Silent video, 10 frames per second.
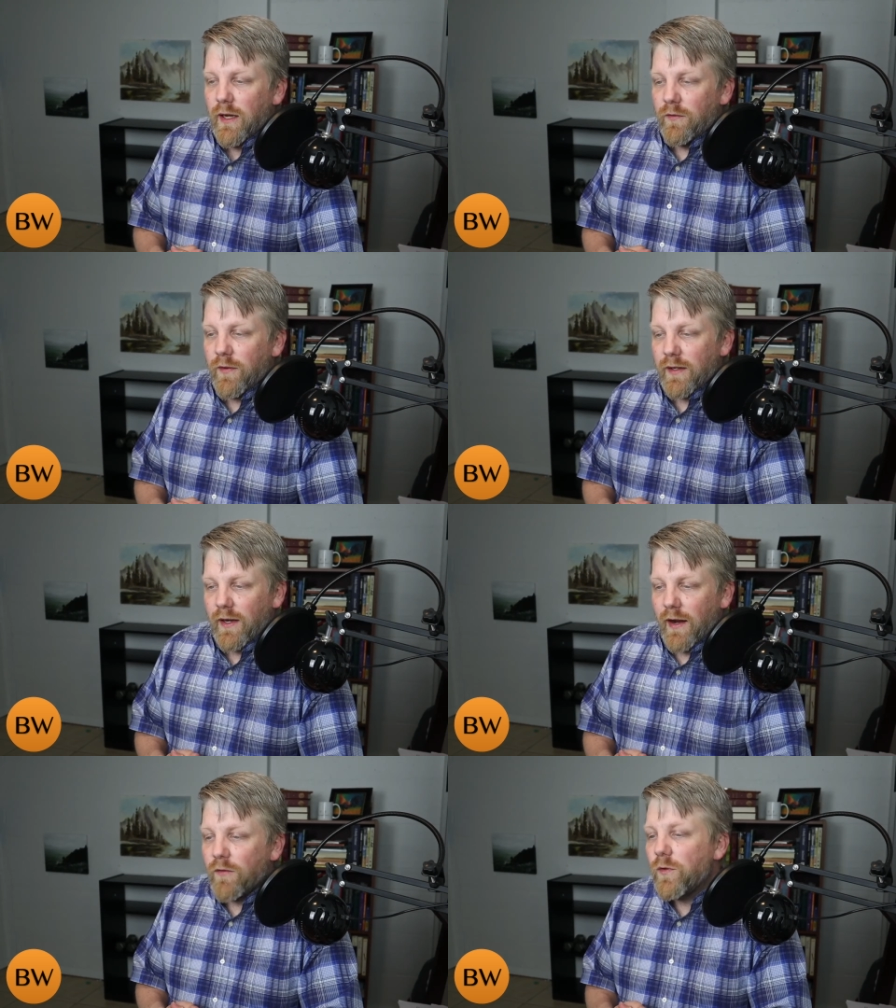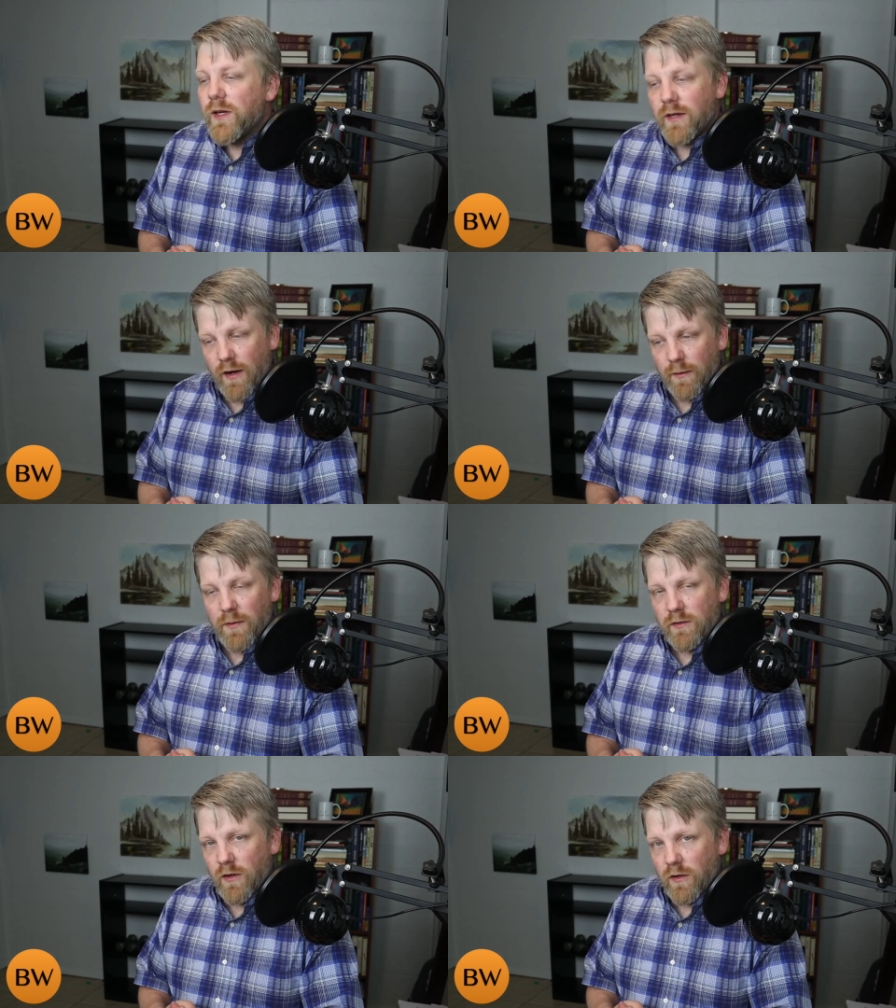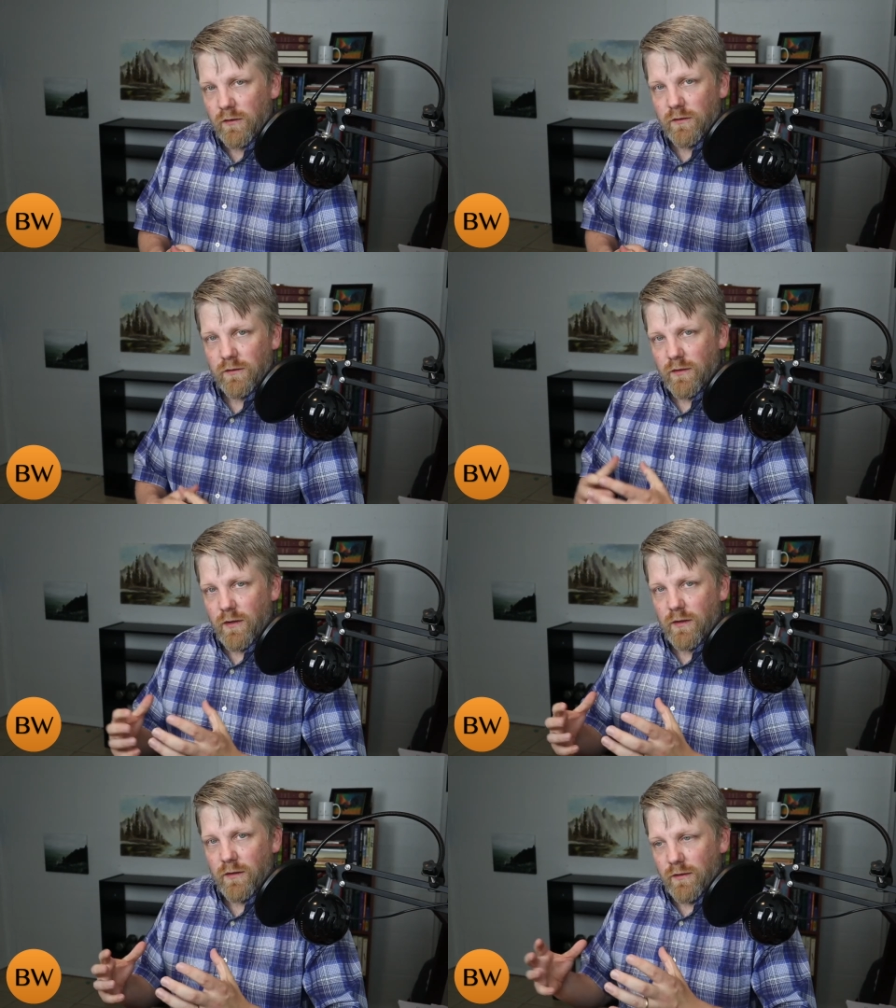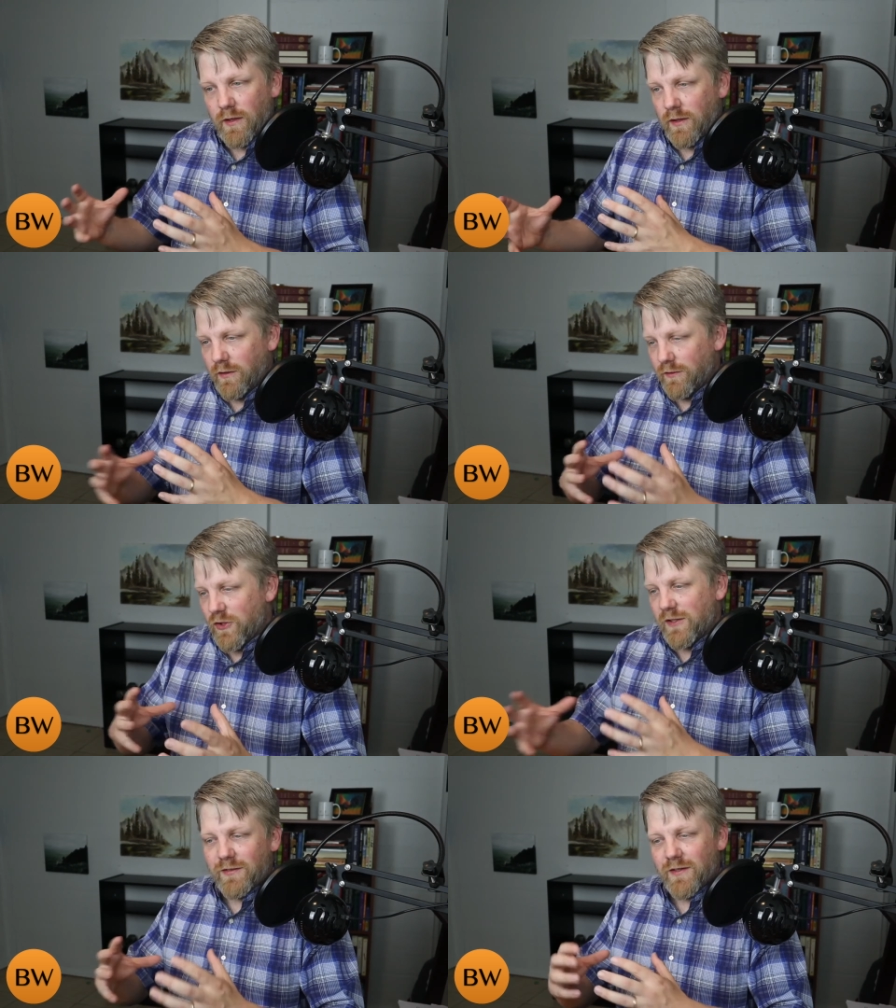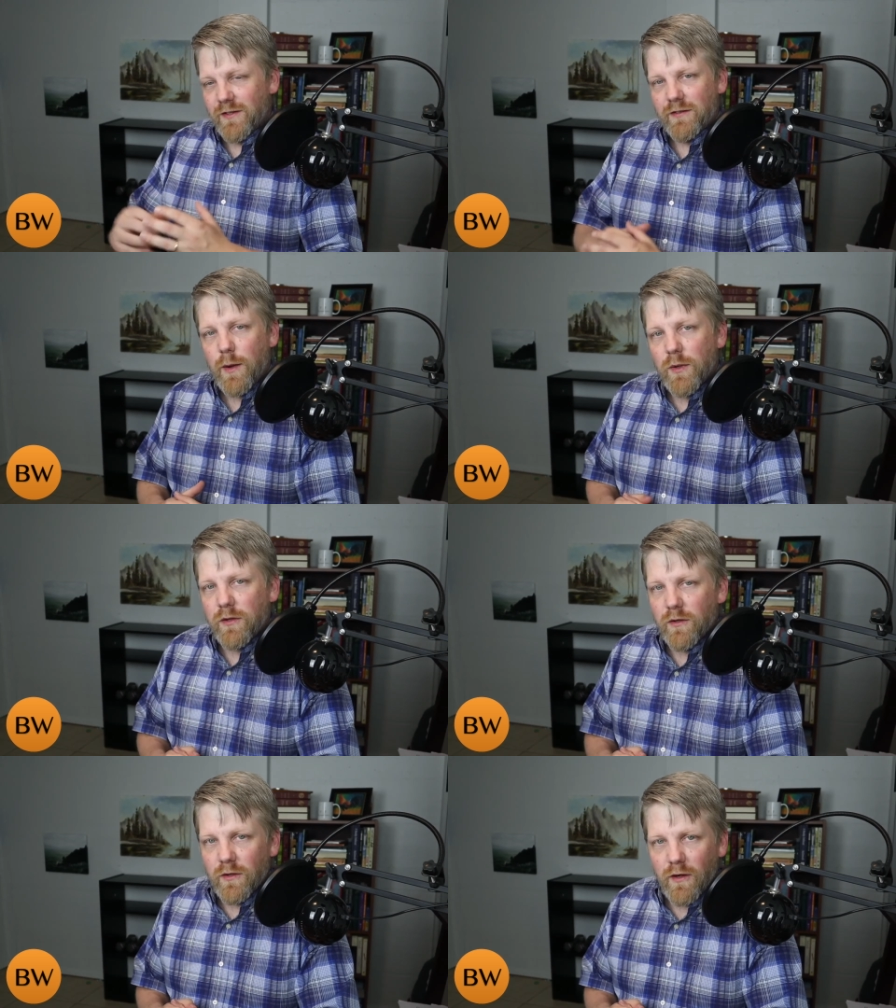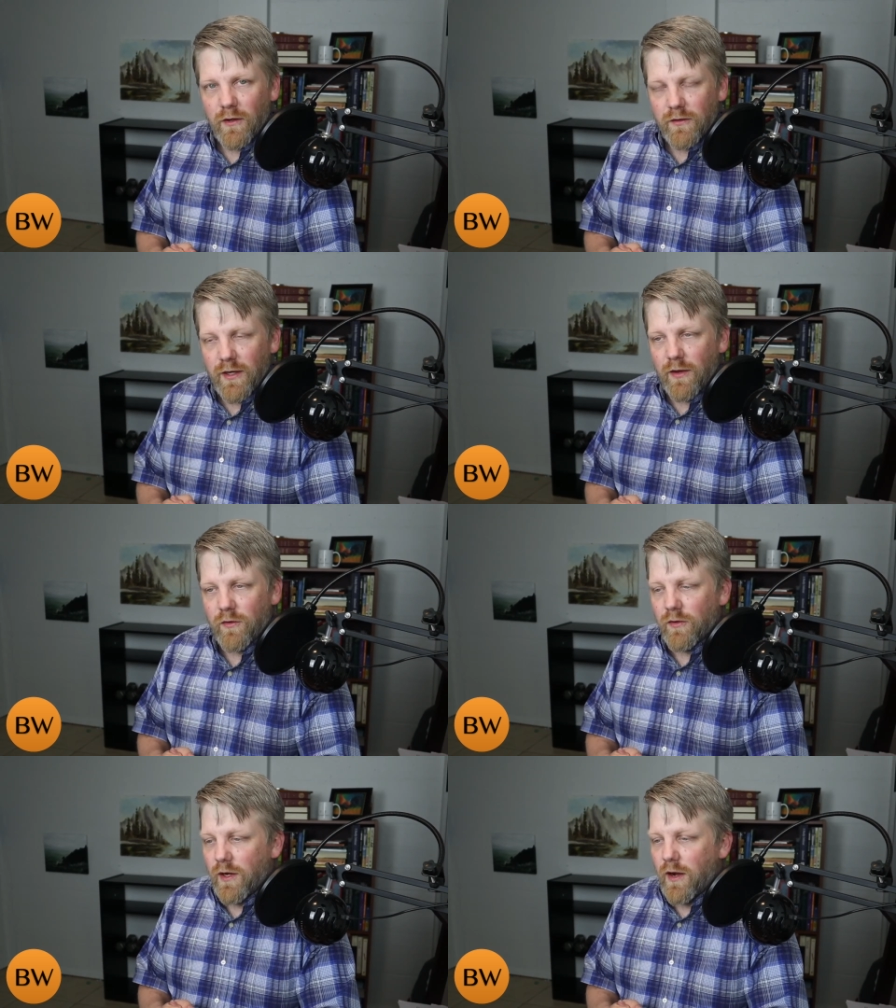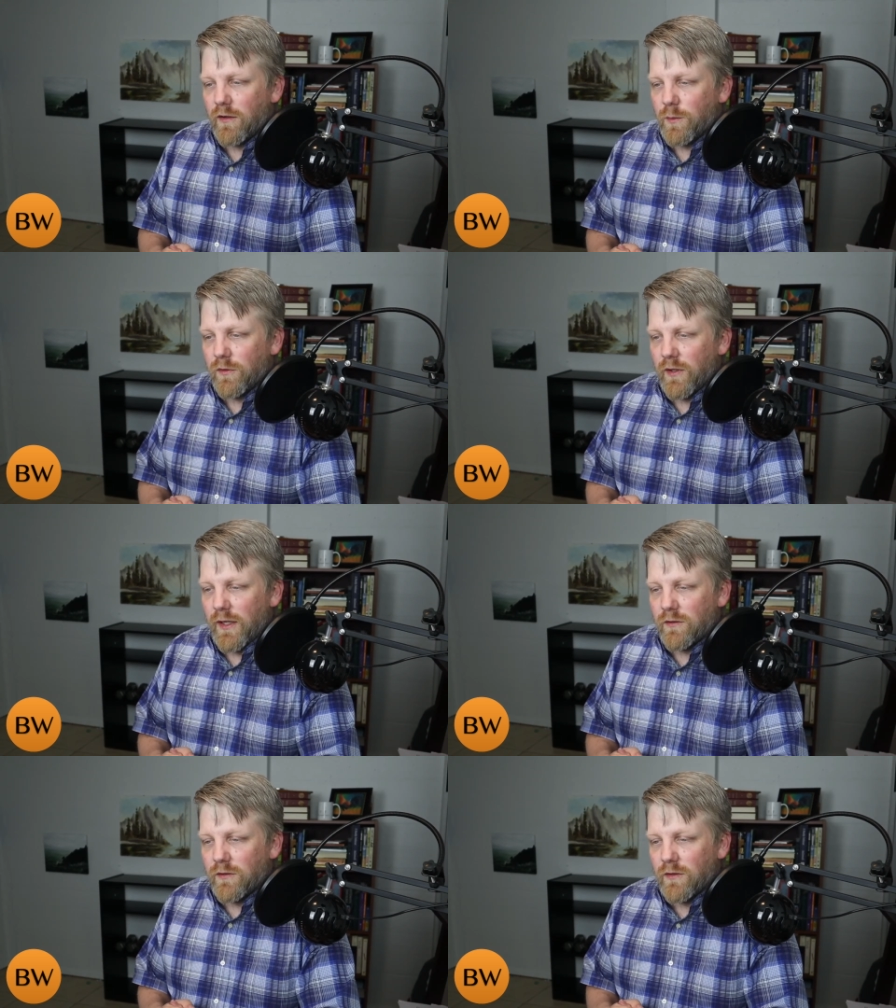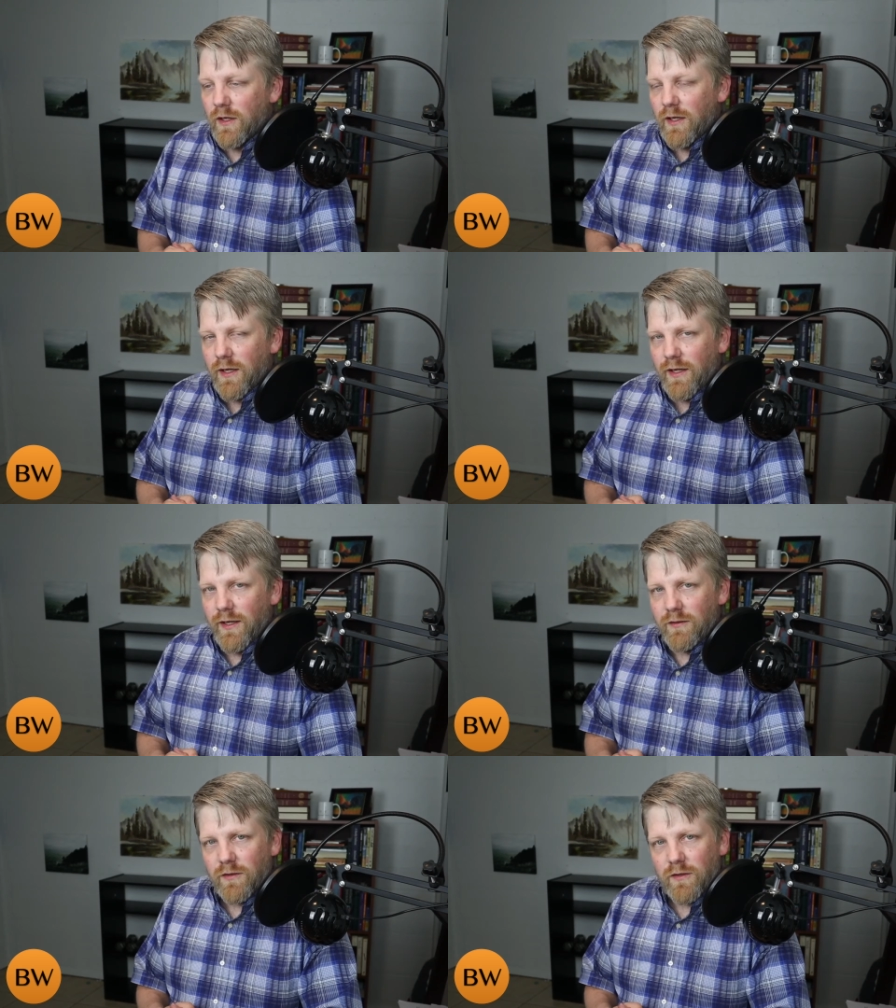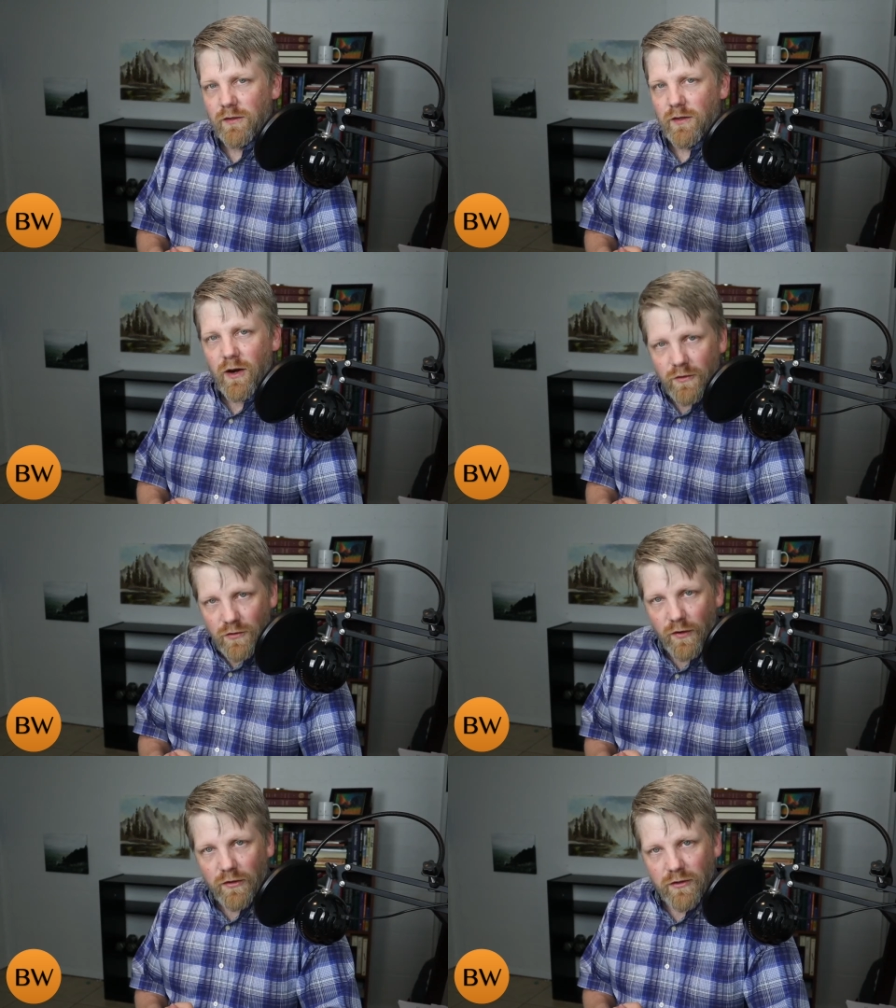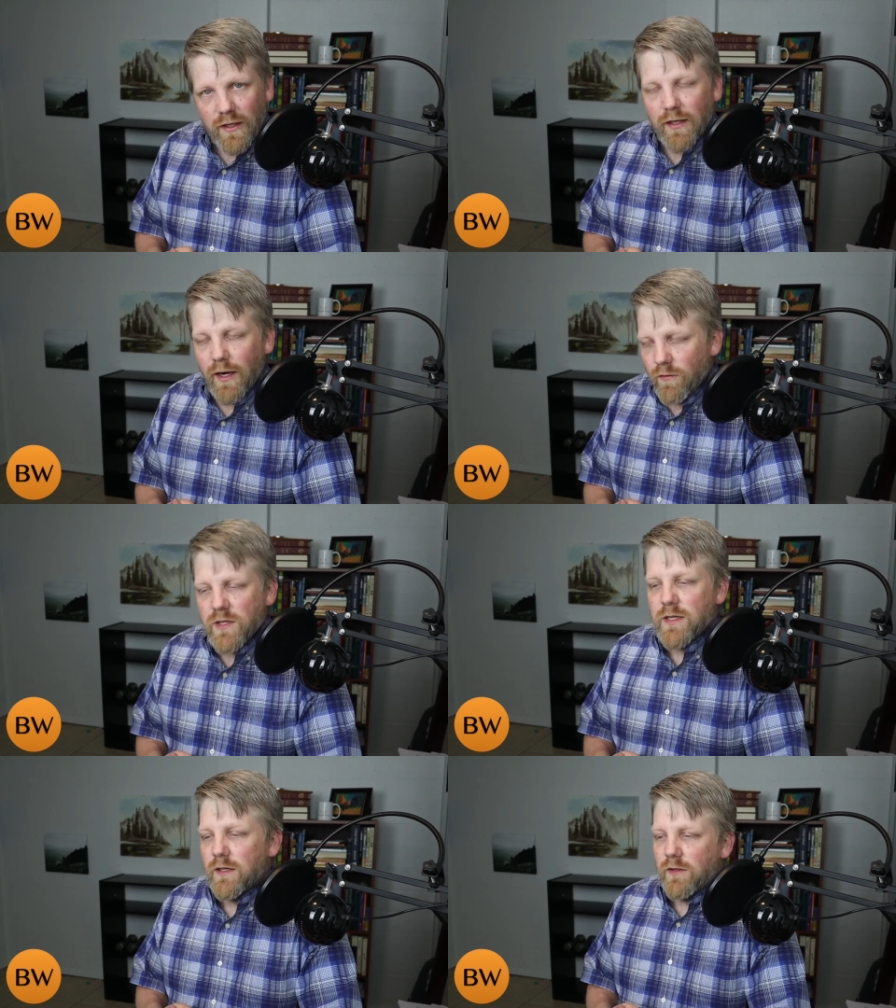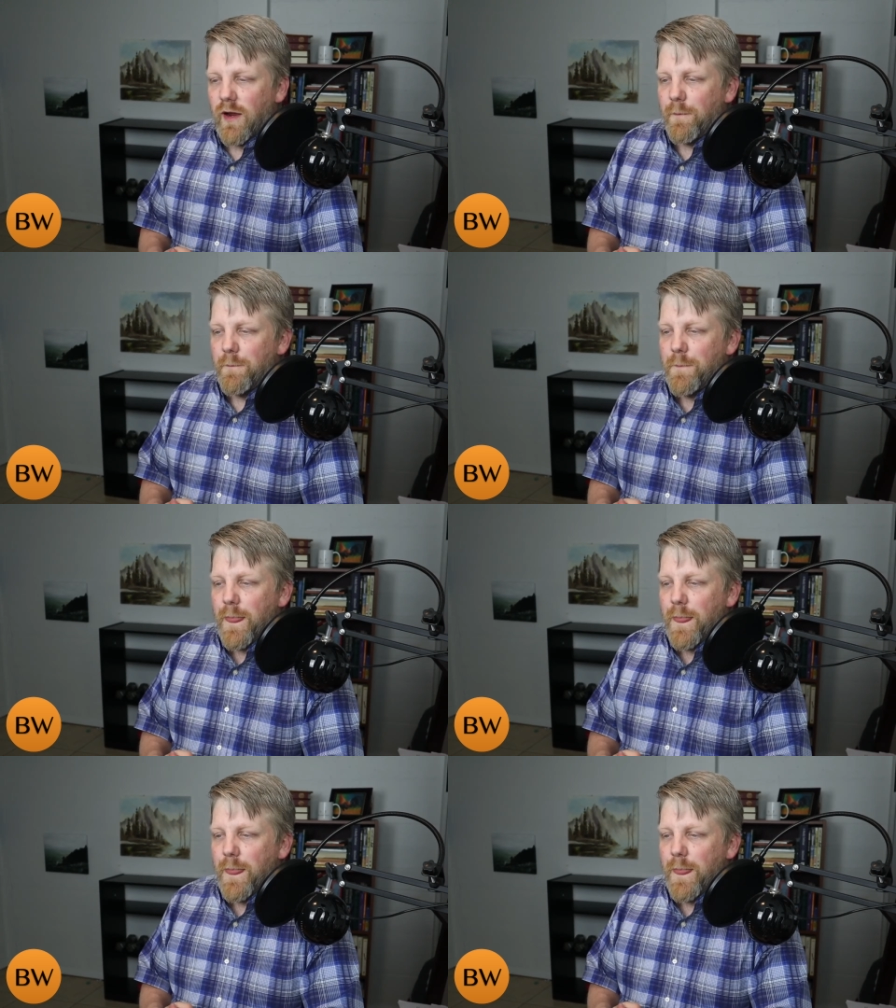And in fact, every time he talks uh, that Jesus and the Sabbath are, are together in the Gospels, it's it's controversy every single time.